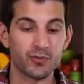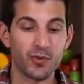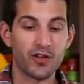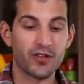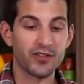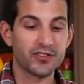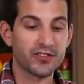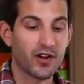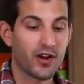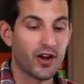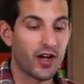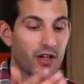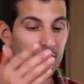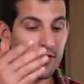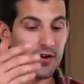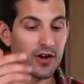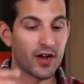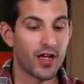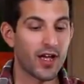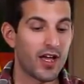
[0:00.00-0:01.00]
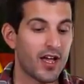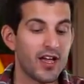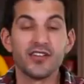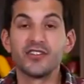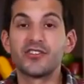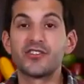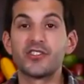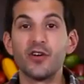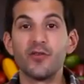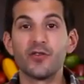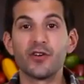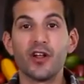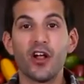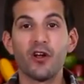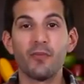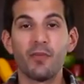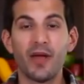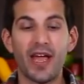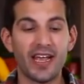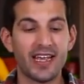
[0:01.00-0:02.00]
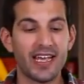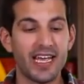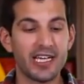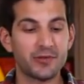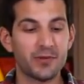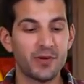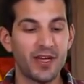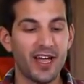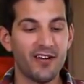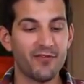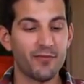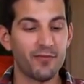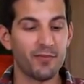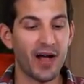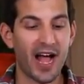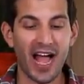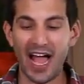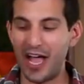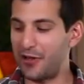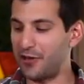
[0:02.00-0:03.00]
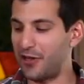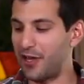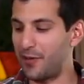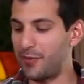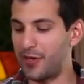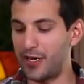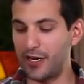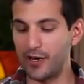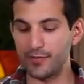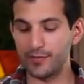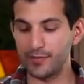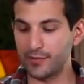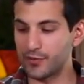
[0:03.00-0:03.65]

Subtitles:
well as our other silver dollar pancakes we have piled up here.